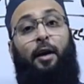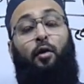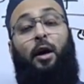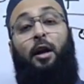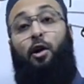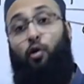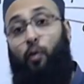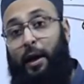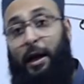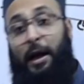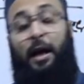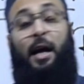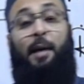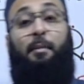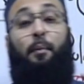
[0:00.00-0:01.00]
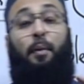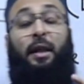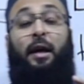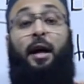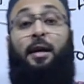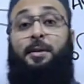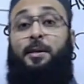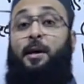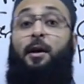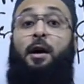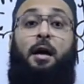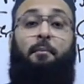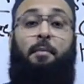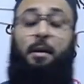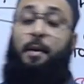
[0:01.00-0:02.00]
can quickly come up with the answer,
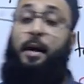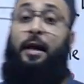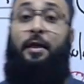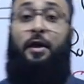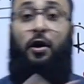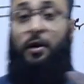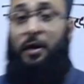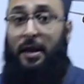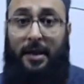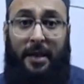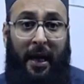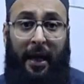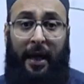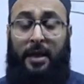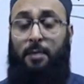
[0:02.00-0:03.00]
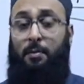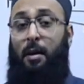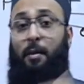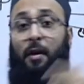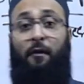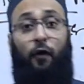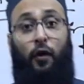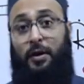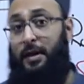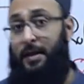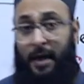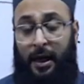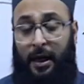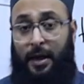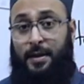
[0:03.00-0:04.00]
maybe in 30 seconds, maybe in 40
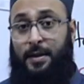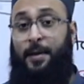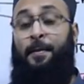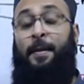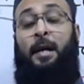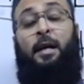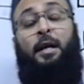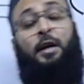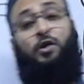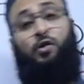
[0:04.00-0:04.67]
seconds. So